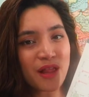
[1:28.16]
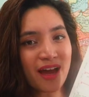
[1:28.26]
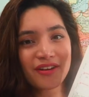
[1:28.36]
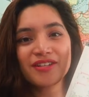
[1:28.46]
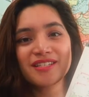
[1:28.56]

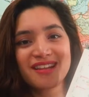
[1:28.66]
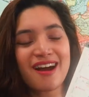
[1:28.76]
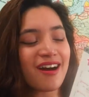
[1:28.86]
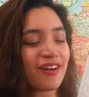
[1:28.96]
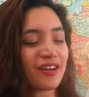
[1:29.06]
planners
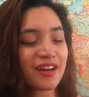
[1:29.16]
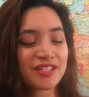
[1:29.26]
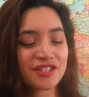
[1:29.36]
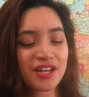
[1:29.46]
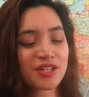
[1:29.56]
now. It
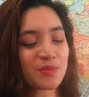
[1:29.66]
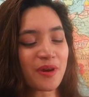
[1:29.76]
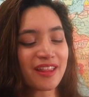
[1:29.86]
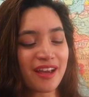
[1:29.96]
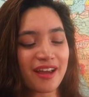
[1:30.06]
has changed
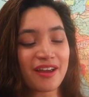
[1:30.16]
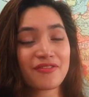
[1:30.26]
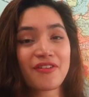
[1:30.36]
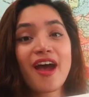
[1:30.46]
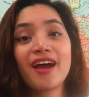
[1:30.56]
my
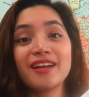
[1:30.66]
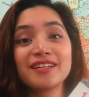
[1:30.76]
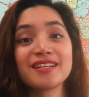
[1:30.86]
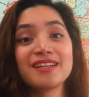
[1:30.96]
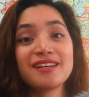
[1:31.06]
life.
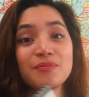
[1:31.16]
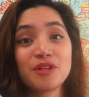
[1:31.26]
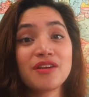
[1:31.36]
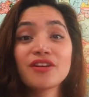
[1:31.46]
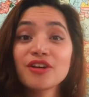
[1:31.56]
And
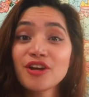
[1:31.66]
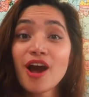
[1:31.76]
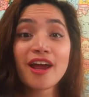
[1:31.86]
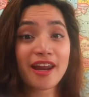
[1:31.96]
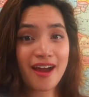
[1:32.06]
believe it or
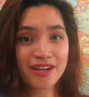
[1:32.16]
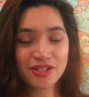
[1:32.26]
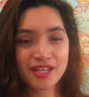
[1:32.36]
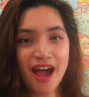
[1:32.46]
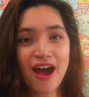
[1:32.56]
not, I
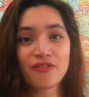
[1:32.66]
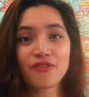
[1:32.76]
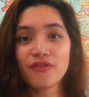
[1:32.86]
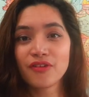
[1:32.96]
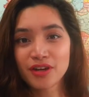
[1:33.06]
actually
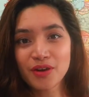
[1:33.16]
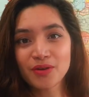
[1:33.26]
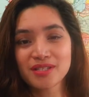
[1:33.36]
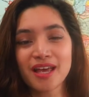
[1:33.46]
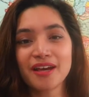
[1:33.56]
have
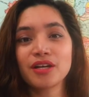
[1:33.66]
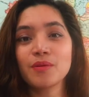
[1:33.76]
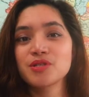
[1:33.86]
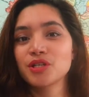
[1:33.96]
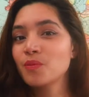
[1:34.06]
videos lined
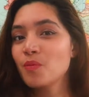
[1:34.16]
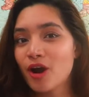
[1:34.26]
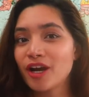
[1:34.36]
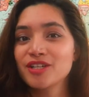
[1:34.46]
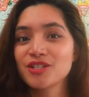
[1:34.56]
up till
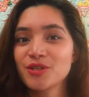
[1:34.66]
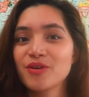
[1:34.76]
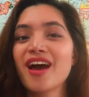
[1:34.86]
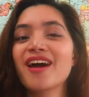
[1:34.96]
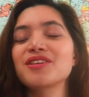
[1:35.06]
March.
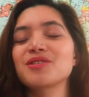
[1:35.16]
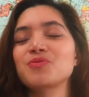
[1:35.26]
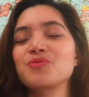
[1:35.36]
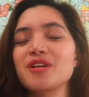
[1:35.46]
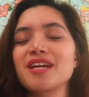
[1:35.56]
So that
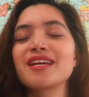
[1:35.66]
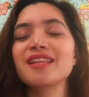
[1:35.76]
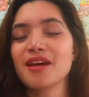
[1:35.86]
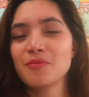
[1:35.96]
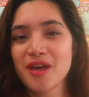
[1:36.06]
is
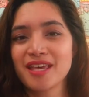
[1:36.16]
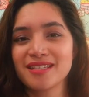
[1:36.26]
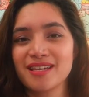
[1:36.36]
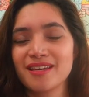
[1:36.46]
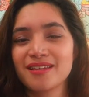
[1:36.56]
really
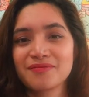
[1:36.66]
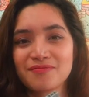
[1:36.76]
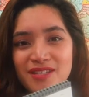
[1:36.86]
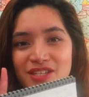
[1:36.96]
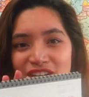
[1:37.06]
amazing.
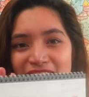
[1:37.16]
Such